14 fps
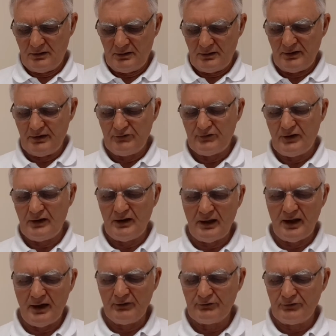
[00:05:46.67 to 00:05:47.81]
things in there,
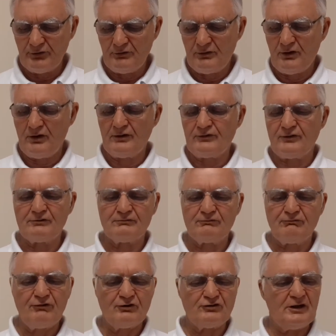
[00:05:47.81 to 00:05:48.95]
how-to guides on
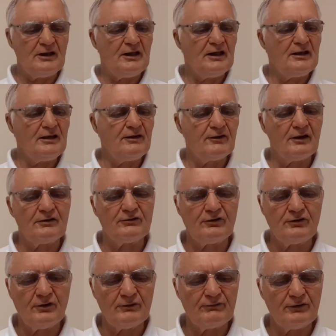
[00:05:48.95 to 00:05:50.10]
virtually anything to
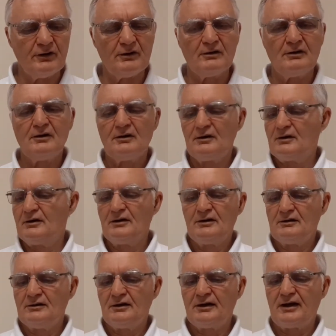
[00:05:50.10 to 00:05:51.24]
do with your
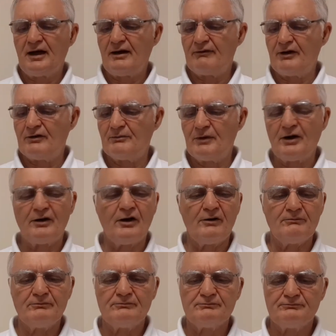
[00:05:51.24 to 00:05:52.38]
caravan or
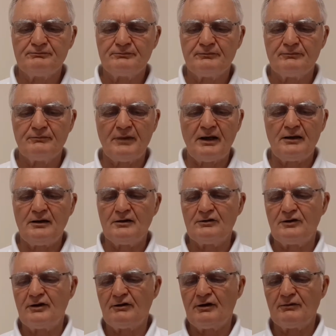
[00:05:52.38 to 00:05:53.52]
motorhome, making
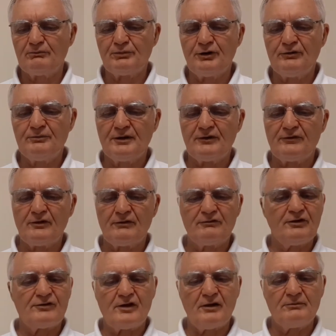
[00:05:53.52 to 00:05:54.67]
interior improvements. I've
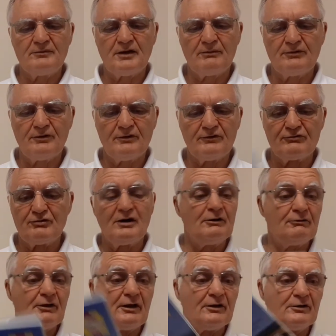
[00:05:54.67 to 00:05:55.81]
just opened up to it. It's really,
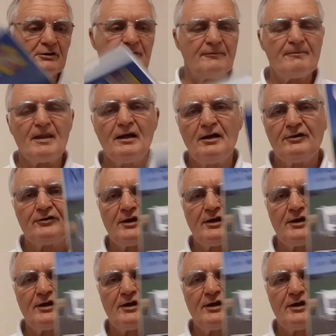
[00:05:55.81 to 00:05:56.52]
really good. So